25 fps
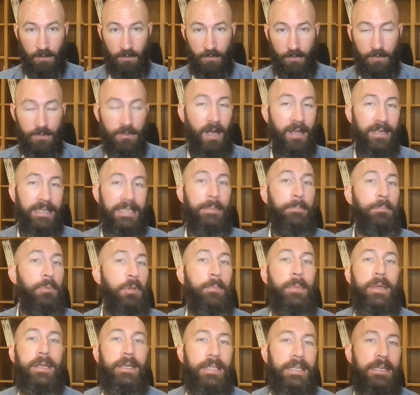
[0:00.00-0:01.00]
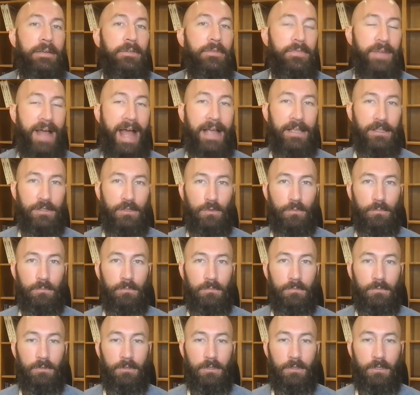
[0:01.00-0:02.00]
they're not implemented in a vacuum,
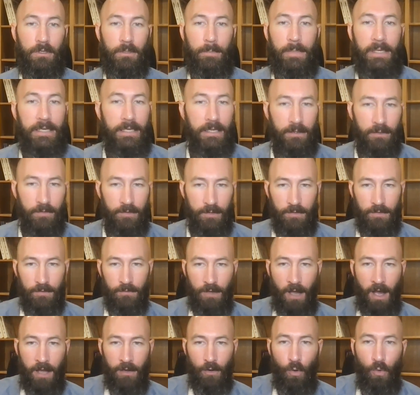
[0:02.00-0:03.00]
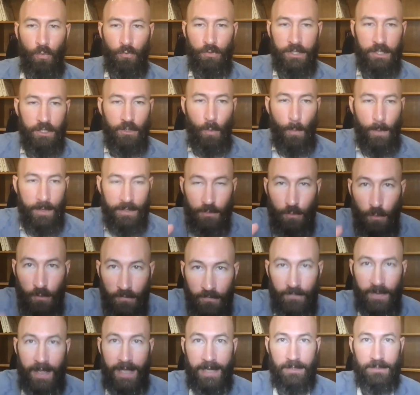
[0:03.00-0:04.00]
meaning that they're not only going to
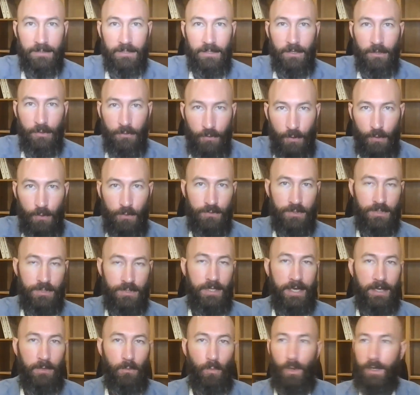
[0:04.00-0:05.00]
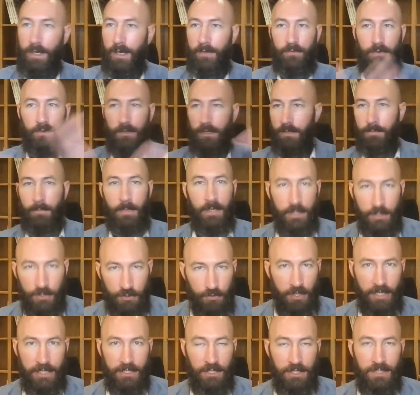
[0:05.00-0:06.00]
affect those that whatever
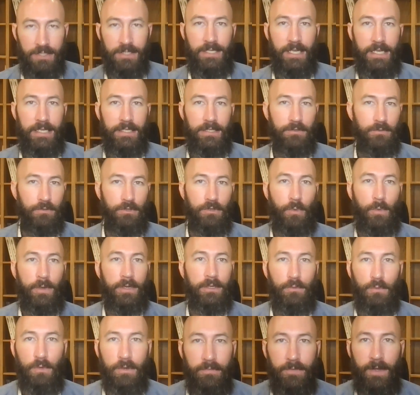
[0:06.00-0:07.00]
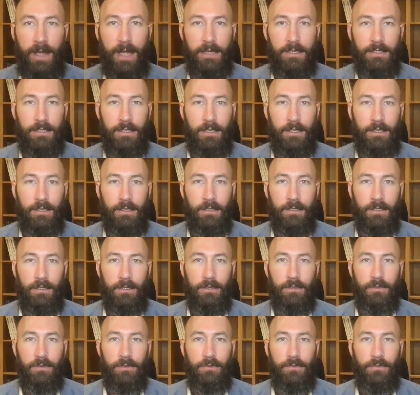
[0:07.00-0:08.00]
administration says they're going to affect.
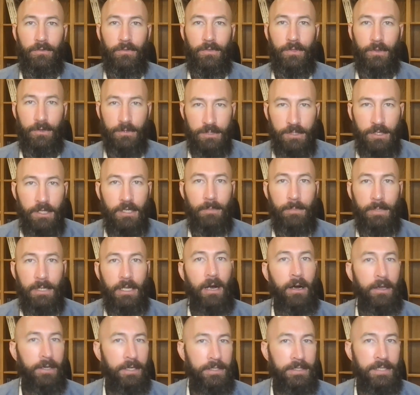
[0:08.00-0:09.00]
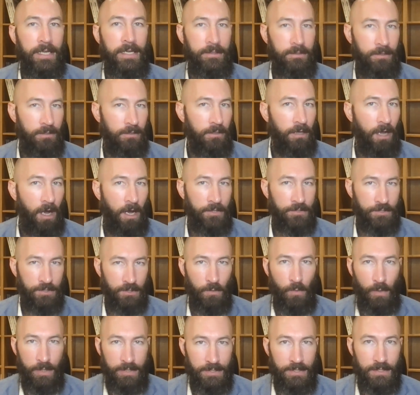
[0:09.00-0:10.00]
There's going to be unintended
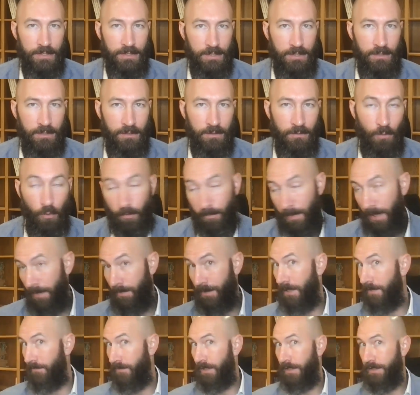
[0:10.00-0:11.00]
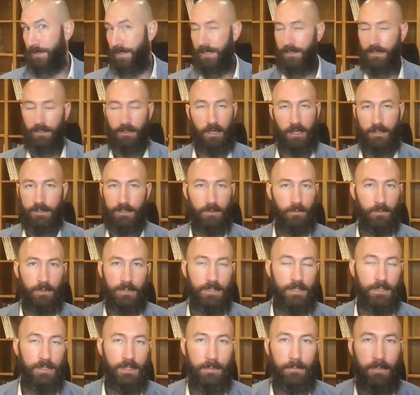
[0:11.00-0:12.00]
consequences, or maybe even intended
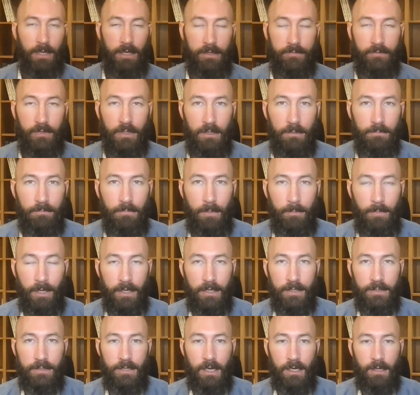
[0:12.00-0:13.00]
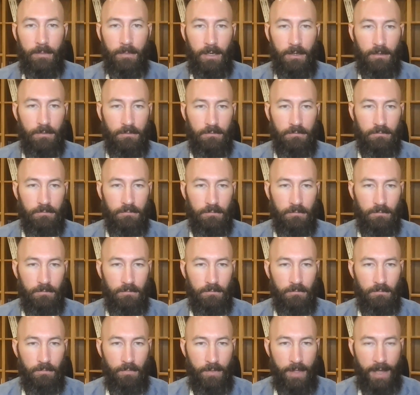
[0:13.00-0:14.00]
consequences. I'm not going to talk about
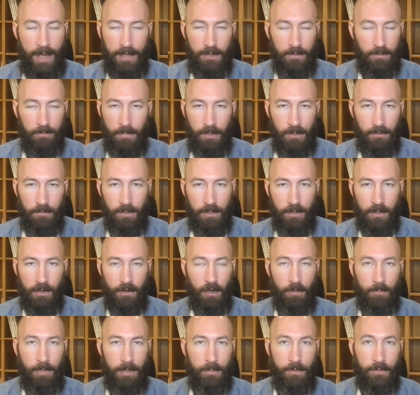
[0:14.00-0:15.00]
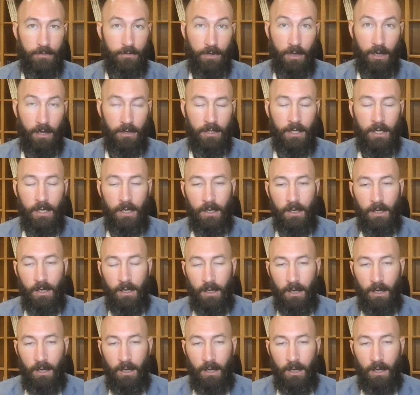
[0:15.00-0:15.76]
that. And maybe there are, maybe there aren't.